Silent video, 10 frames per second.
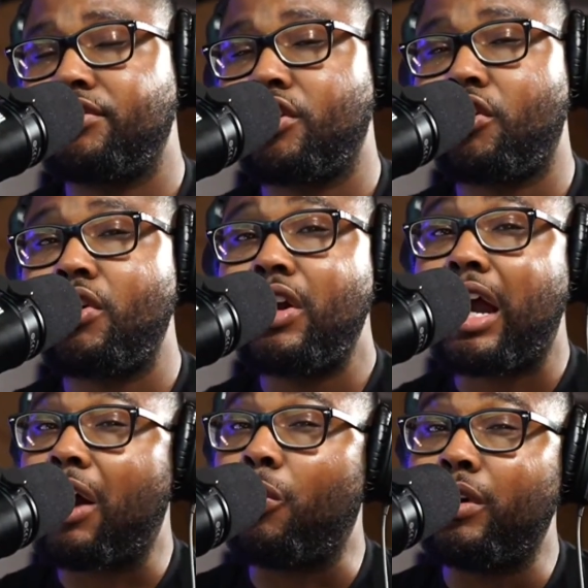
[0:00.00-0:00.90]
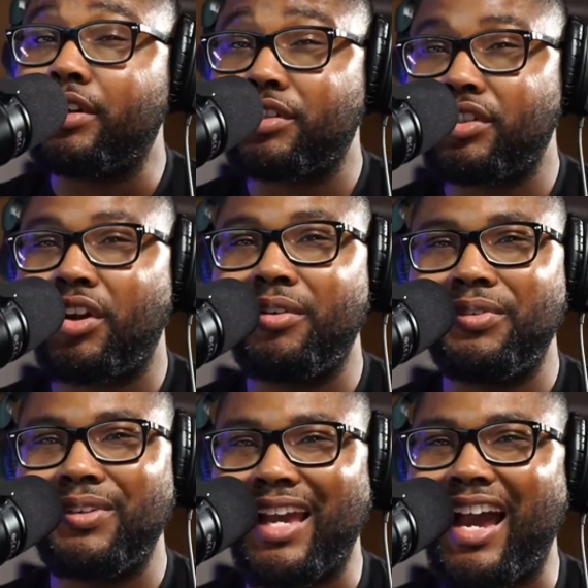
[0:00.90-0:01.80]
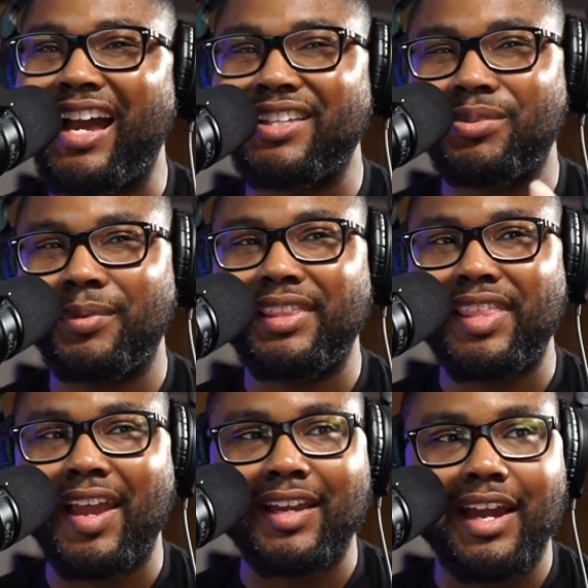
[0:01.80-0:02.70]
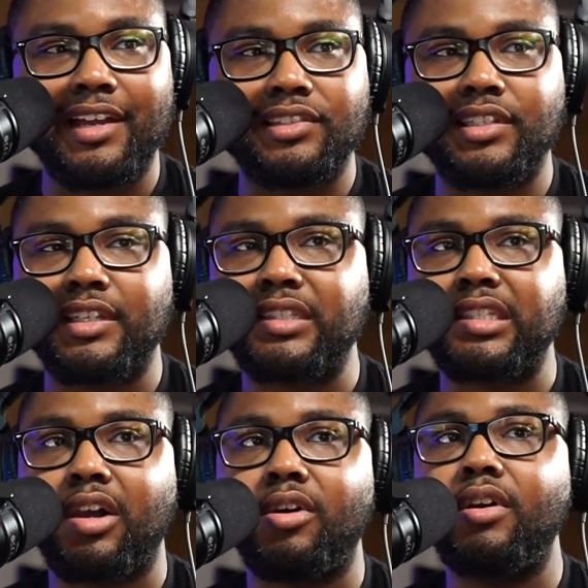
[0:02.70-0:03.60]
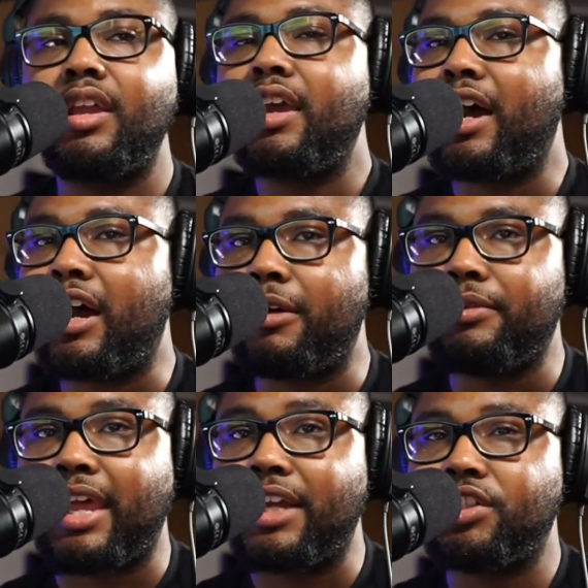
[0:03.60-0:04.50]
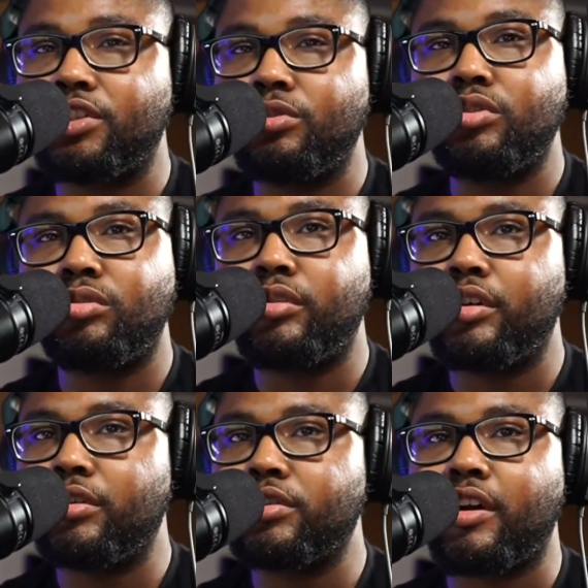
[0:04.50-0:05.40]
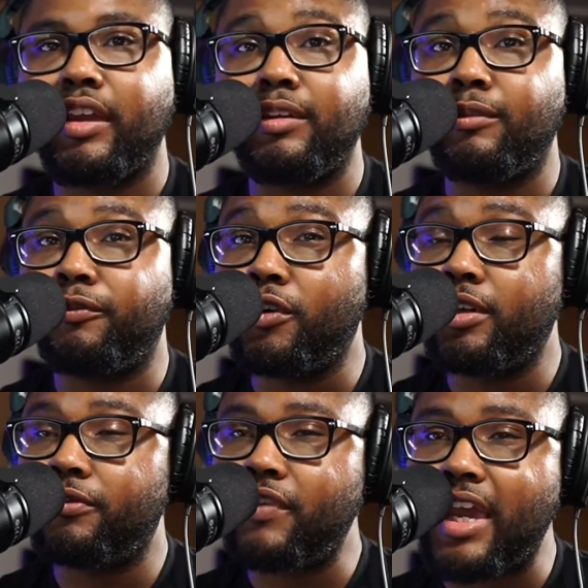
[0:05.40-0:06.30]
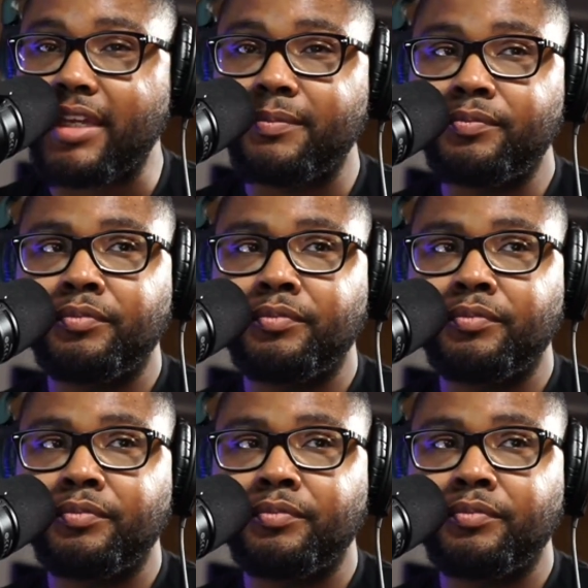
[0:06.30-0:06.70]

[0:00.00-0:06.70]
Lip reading: So I want to serve you guys with that content. So Logic tutorials are in full effect.